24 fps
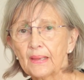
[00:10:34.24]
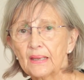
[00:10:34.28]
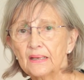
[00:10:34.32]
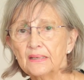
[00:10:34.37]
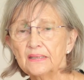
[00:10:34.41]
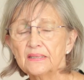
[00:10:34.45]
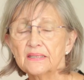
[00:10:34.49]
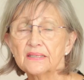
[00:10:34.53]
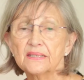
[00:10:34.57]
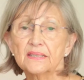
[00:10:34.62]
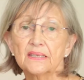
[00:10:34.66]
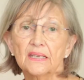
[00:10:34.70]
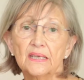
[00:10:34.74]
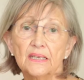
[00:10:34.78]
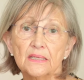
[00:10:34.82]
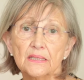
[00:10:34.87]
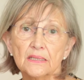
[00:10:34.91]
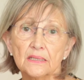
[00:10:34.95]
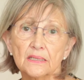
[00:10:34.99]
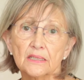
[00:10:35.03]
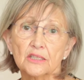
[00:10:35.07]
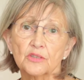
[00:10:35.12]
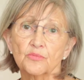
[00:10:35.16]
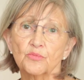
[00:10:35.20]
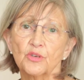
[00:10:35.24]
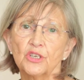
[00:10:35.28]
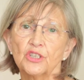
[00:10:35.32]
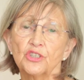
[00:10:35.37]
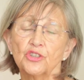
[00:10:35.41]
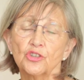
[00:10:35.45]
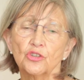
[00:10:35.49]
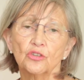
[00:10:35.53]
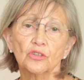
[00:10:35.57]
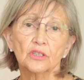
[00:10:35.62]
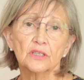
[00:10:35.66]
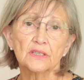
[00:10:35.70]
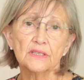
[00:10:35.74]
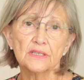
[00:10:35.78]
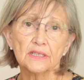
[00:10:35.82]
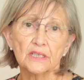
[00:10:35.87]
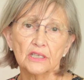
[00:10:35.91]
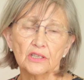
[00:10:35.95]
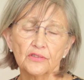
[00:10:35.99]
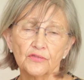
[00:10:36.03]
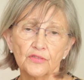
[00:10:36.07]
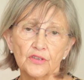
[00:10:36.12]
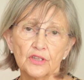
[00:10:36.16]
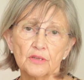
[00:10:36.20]
Instead, express your
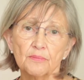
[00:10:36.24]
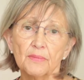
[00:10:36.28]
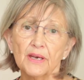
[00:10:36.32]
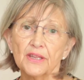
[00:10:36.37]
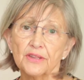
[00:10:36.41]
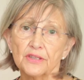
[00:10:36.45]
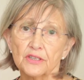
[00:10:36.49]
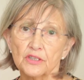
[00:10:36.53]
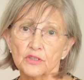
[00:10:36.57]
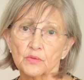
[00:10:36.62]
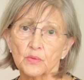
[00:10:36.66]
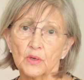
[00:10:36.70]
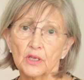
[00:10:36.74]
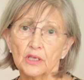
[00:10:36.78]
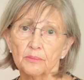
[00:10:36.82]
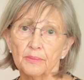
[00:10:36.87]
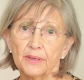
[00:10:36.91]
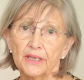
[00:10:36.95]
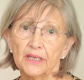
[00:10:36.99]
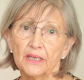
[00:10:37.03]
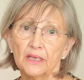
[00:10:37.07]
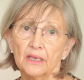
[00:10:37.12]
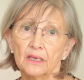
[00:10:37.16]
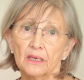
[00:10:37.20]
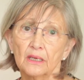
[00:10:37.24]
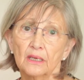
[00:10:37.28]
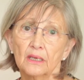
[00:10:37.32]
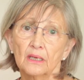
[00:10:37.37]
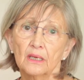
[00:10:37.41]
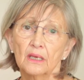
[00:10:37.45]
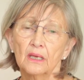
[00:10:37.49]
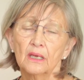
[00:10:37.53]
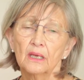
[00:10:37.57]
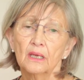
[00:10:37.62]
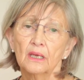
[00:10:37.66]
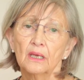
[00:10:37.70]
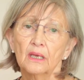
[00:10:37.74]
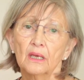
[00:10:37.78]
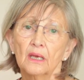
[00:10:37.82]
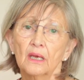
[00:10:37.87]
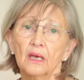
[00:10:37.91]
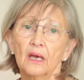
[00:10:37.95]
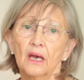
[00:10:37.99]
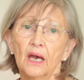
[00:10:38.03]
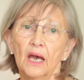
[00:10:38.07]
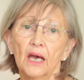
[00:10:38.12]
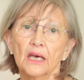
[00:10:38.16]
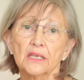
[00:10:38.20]
concern for the mother's well-being.
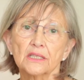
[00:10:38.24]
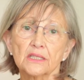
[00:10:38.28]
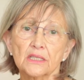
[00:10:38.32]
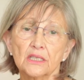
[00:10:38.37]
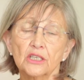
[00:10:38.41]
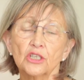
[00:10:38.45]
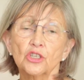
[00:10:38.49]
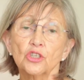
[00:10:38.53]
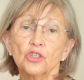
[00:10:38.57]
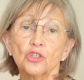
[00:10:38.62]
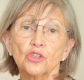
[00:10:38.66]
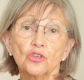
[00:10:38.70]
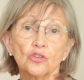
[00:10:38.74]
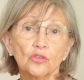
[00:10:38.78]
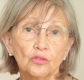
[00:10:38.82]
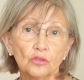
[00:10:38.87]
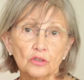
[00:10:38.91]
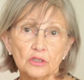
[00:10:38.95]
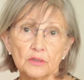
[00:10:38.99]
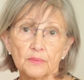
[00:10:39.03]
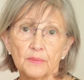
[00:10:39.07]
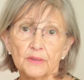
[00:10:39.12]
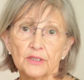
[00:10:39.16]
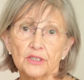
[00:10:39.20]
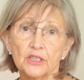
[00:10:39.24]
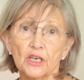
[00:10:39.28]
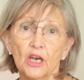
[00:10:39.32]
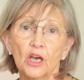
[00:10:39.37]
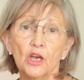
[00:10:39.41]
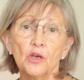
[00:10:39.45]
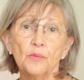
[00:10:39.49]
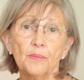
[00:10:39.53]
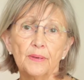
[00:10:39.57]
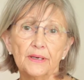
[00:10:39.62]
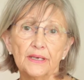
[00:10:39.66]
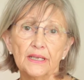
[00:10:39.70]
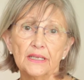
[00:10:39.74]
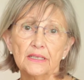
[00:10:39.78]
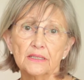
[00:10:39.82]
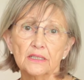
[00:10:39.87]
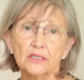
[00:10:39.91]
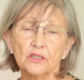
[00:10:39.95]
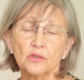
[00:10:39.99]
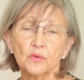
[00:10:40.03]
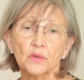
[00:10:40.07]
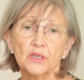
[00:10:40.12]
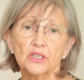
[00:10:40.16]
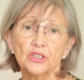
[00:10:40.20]
Asking short but
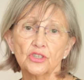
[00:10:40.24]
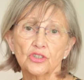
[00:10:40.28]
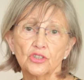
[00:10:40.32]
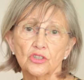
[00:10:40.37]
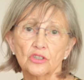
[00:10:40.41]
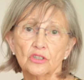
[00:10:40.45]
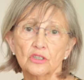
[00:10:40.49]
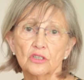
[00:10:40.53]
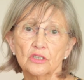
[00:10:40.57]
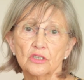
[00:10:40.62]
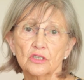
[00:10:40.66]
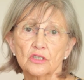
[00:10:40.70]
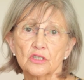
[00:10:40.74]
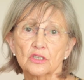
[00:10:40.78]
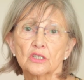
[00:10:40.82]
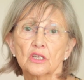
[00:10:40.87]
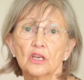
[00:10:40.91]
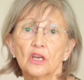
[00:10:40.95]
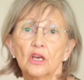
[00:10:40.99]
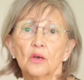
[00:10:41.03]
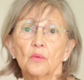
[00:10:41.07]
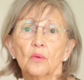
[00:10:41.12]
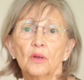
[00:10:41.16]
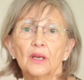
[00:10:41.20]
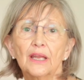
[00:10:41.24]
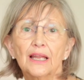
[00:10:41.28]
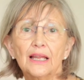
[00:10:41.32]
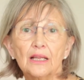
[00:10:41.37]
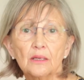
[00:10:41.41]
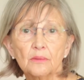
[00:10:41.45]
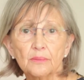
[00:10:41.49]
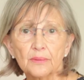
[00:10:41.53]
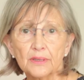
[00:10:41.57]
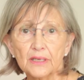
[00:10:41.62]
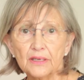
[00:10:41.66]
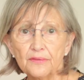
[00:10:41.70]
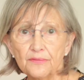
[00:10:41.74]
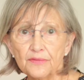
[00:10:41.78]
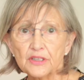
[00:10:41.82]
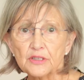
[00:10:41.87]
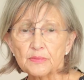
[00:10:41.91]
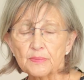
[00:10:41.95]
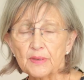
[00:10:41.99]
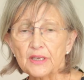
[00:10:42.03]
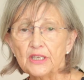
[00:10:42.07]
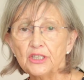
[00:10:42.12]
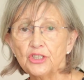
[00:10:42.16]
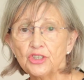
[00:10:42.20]
open-ended questions will help give the
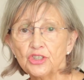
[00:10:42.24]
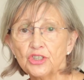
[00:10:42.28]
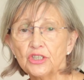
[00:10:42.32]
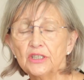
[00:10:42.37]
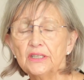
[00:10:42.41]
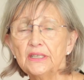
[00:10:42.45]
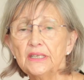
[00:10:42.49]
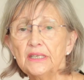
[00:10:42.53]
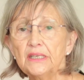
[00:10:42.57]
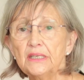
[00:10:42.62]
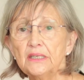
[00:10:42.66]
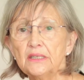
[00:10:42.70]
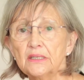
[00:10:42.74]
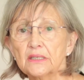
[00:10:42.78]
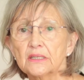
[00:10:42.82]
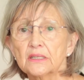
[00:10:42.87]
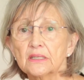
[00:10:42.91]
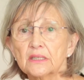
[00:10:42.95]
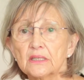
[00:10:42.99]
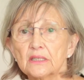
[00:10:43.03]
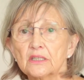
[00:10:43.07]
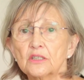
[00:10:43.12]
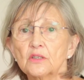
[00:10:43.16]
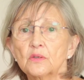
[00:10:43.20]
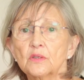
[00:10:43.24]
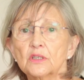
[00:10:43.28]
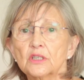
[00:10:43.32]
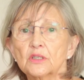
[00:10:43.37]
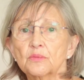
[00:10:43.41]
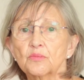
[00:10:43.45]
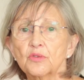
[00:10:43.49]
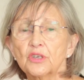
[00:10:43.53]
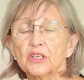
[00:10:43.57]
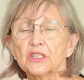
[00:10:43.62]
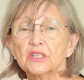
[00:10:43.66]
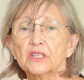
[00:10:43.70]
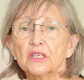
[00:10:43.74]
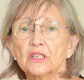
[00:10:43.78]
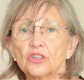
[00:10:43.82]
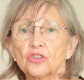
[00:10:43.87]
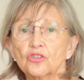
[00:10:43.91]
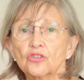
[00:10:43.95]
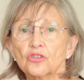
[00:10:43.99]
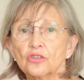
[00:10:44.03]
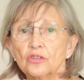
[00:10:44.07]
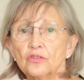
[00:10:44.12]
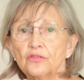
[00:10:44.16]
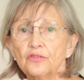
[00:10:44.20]
space she needs to express her
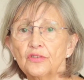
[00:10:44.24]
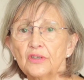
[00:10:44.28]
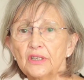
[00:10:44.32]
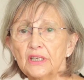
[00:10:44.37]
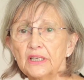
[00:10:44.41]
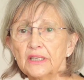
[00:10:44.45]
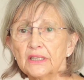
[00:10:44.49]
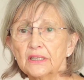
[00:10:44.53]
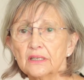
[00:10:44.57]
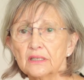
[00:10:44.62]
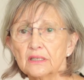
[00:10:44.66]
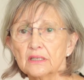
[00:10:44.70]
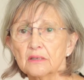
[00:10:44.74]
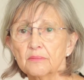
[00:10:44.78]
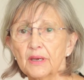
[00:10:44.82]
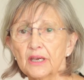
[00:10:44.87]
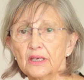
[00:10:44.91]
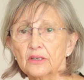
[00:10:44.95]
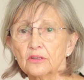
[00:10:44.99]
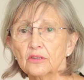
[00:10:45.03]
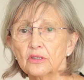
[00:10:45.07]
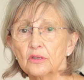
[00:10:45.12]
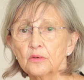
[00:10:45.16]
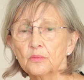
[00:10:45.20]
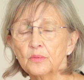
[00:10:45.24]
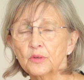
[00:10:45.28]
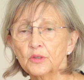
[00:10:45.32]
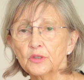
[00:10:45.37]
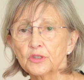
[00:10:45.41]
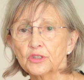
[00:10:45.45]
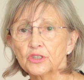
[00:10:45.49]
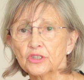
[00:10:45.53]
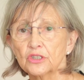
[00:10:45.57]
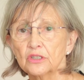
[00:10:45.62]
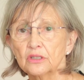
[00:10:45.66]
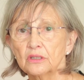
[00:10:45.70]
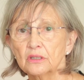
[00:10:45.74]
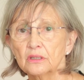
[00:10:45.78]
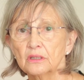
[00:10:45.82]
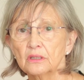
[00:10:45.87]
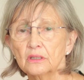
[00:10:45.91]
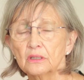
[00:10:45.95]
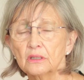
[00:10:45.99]
true feelings about the abortion.